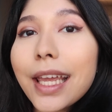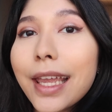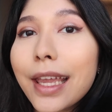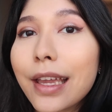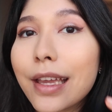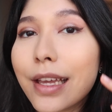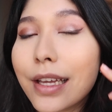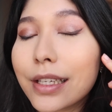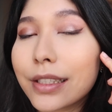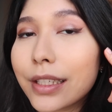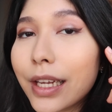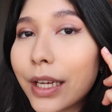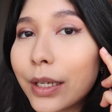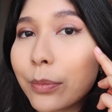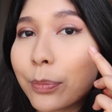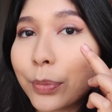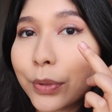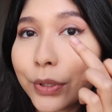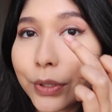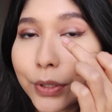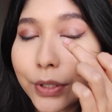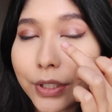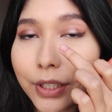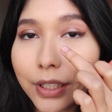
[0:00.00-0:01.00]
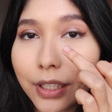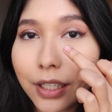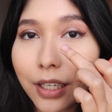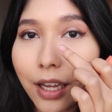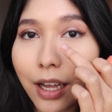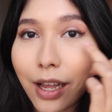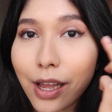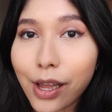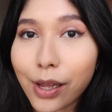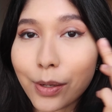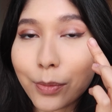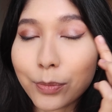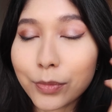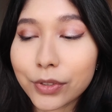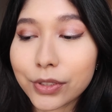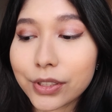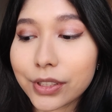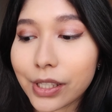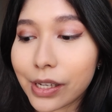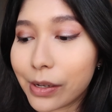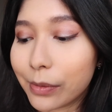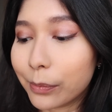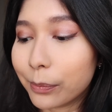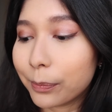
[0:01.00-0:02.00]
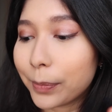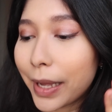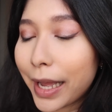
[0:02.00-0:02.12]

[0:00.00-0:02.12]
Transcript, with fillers: and I put some